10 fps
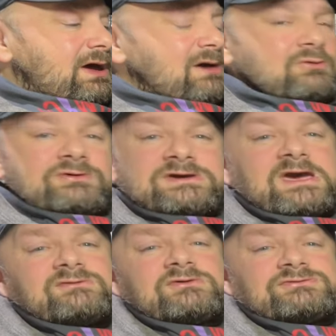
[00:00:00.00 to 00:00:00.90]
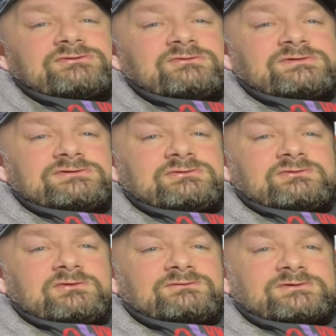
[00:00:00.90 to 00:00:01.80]
I'm going to carry on shooting this
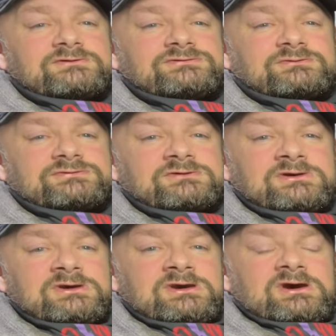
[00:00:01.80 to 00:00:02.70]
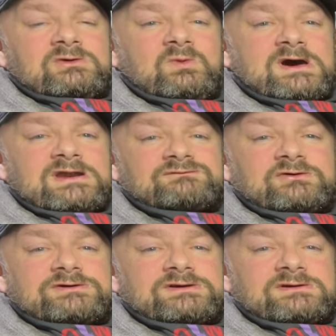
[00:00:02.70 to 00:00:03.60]
gun over Christmas. And while I've
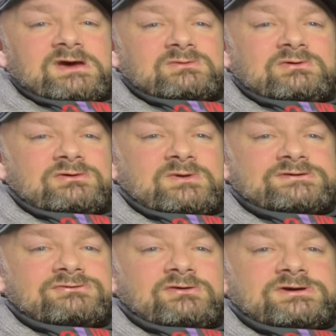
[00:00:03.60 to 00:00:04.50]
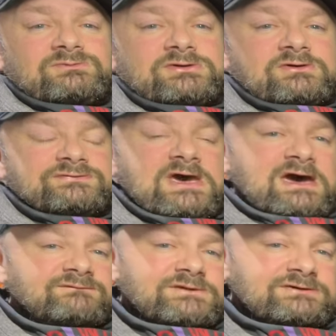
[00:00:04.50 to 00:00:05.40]
got it, I'm going to enjoy it because I
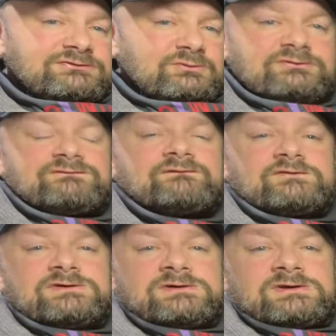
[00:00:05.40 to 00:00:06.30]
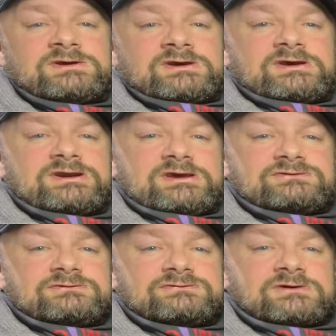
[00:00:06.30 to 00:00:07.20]
haven't had as much fun in
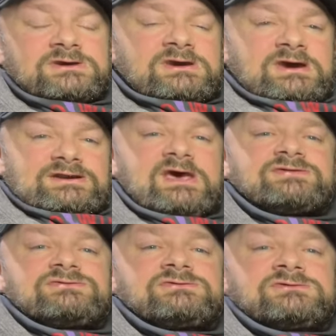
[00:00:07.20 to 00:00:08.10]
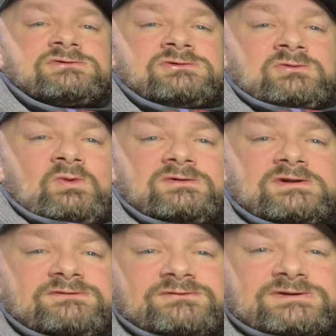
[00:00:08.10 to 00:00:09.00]
ages. And that's what
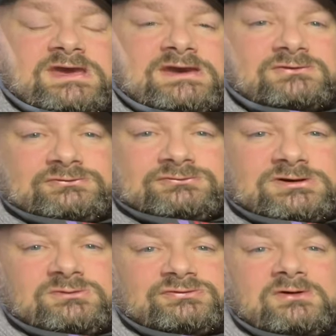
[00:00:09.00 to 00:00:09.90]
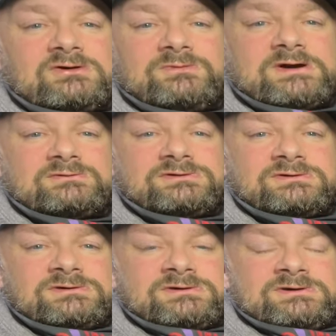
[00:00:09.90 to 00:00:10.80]
living the airgun dream is all about.
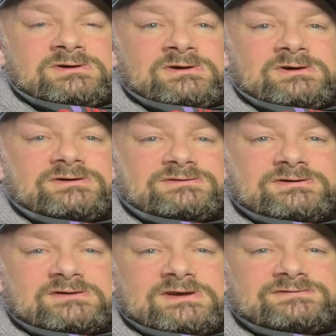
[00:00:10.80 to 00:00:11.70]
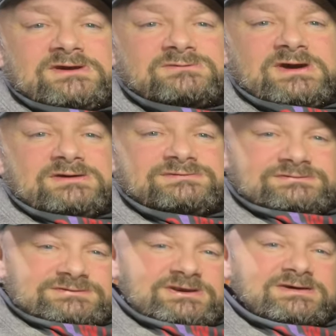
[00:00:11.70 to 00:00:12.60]
And until next time, guys,
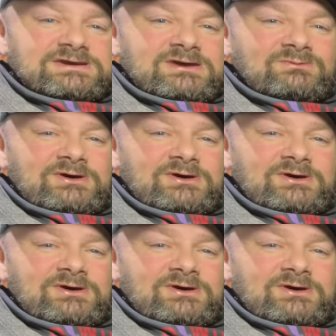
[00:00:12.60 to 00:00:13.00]
take care. Bye